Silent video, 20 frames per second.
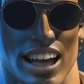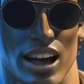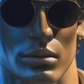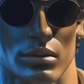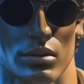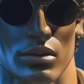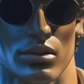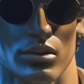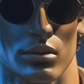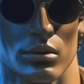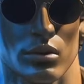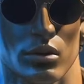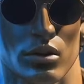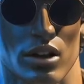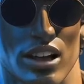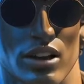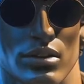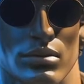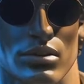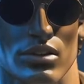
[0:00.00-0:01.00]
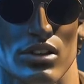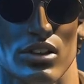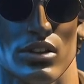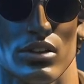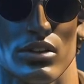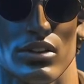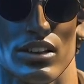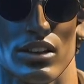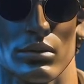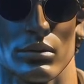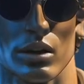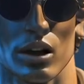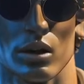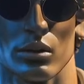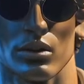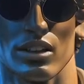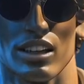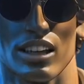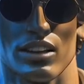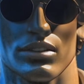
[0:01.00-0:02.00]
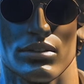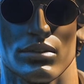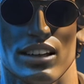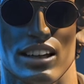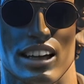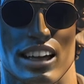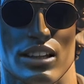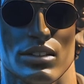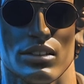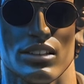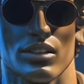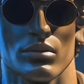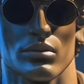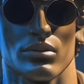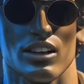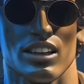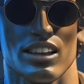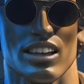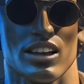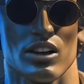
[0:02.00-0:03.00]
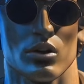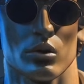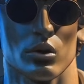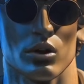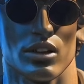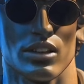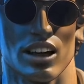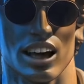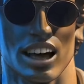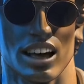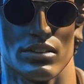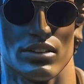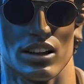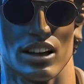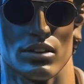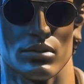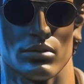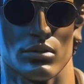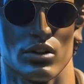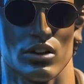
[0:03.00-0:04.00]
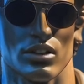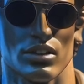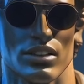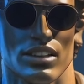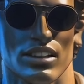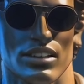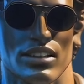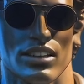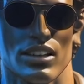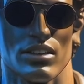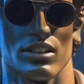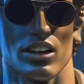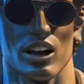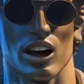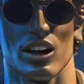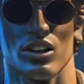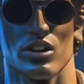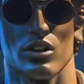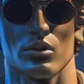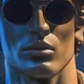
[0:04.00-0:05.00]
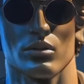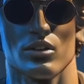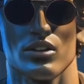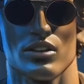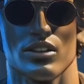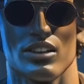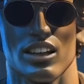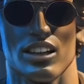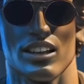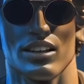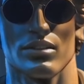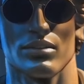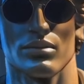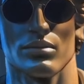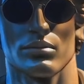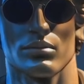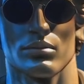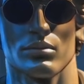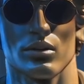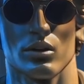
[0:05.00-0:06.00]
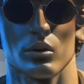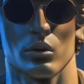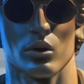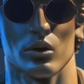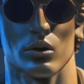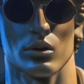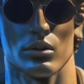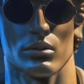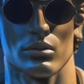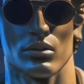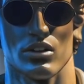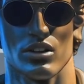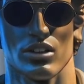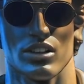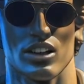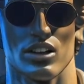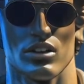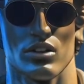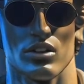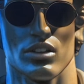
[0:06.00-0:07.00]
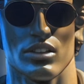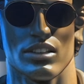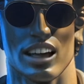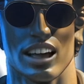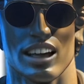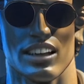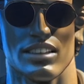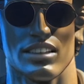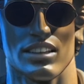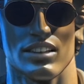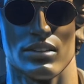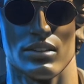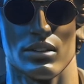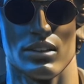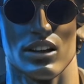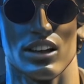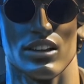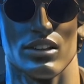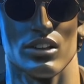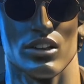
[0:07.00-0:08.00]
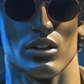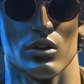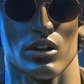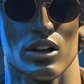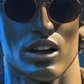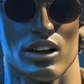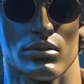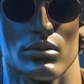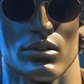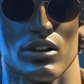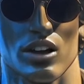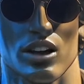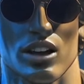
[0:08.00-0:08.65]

coming from Greek officials and public. In this video, we dive headfirst into the controversy. We will first understand the history of the